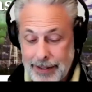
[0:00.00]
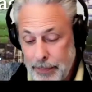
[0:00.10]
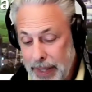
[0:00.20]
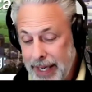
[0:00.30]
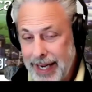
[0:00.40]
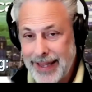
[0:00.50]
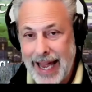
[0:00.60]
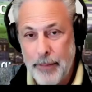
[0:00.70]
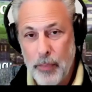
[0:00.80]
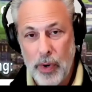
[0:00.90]
But at
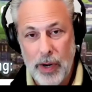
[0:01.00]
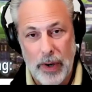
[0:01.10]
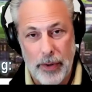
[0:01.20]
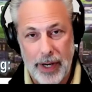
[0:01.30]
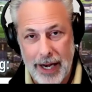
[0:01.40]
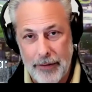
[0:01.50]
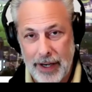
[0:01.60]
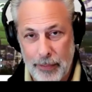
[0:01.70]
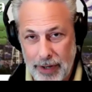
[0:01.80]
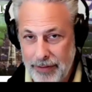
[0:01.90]
that point, we were kind of in a
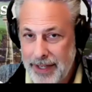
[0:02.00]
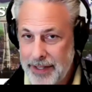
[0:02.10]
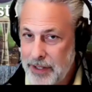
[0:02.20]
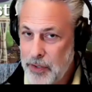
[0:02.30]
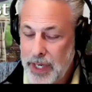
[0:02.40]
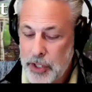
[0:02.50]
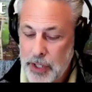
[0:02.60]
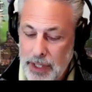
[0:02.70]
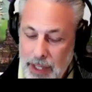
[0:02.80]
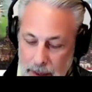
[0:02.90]
prevent
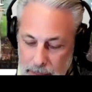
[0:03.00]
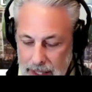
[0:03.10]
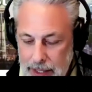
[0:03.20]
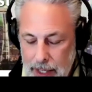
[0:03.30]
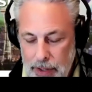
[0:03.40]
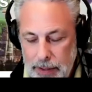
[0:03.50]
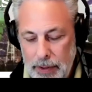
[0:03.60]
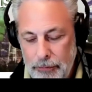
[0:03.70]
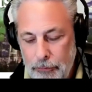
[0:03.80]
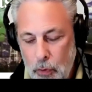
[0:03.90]
situation. I mean,
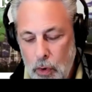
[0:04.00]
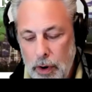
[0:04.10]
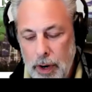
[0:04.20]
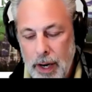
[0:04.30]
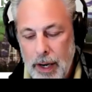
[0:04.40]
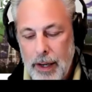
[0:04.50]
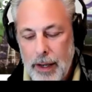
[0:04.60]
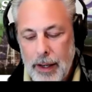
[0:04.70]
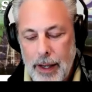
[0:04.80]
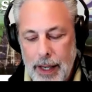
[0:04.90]
before
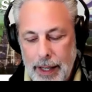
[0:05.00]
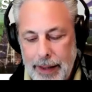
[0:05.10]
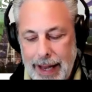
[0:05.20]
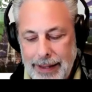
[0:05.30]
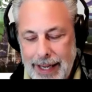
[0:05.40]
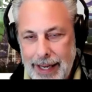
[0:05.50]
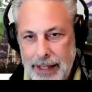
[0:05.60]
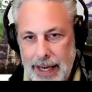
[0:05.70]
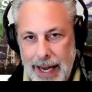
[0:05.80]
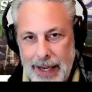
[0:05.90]
that, they had
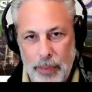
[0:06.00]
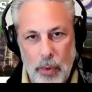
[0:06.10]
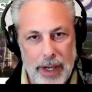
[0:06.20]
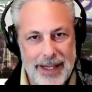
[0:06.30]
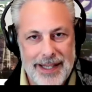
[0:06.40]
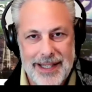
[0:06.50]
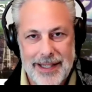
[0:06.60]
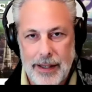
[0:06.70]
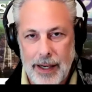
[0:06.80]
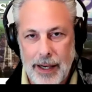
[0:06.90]
9 points.
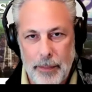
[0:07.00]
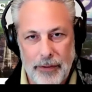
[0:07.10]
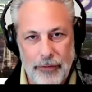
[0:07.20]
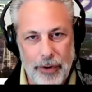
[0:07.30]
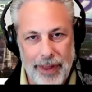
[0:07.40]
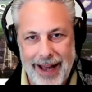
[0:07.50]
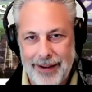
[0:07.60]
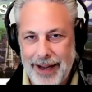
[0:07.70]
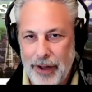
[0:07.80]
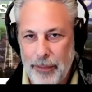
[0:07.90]
Before that
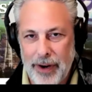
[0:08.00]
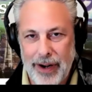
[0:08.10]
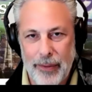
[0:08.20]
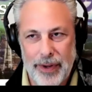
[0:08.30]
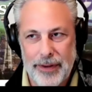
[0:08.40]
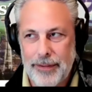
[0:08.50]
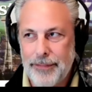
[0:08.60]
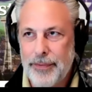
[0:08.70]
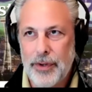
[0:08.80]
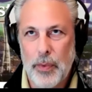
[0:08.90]
Hail Mary with
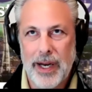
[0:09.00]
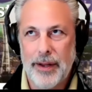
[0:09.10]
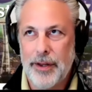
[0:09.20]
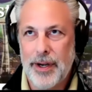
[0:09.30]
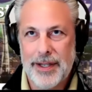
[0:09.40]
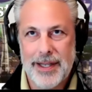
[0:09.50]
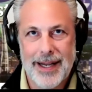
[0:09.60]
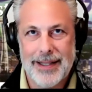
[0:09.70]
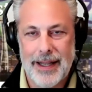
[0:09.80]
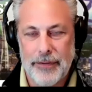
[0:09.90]
20, 30
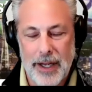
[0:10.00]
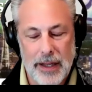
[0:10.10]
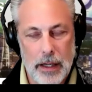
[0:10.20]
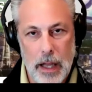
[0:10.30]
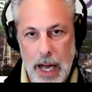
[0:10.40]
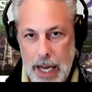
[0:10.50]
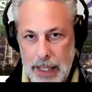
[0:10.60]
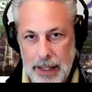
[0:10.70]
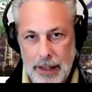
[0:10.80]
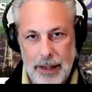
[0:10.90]
seconds left on the clock,
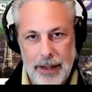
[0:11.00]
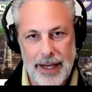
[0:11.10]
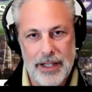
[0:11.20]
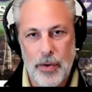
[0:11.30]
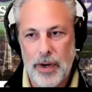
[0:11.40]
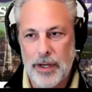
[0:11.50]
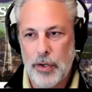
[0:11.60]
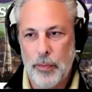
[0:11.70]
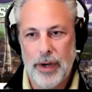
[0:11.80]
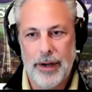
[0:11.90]
they scored a
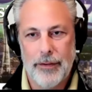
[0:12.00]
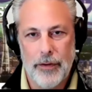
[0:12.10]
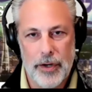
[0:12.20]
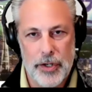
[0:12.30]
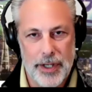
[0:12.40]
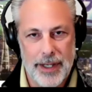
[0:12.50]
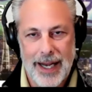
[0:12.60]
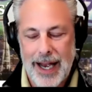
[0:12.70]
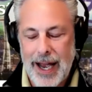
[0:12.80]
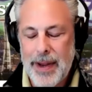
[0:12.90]
2-point conversion.
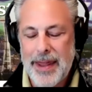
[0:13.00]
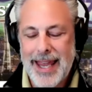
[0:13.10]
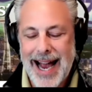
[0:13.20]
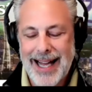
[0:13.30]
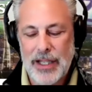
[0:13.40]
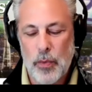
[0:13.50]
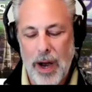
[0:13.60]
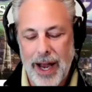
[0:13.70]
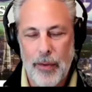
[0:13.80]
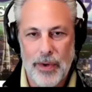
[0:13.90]
I mean, that's
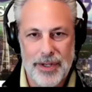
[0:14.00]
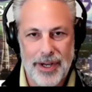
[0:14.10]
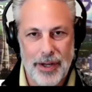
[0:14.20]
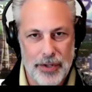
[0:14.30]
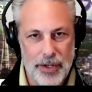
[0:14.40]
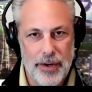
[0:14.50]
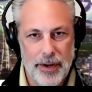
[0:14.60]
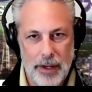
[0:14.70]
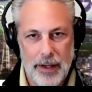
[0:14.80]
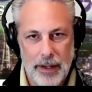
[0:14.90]
why it was closer.
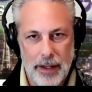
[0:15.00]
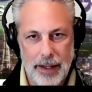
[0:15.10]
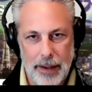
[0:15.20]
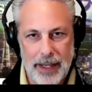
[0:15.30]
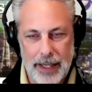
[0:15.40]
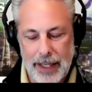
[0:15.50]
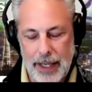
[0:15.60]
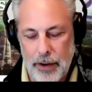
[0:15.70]
I mean,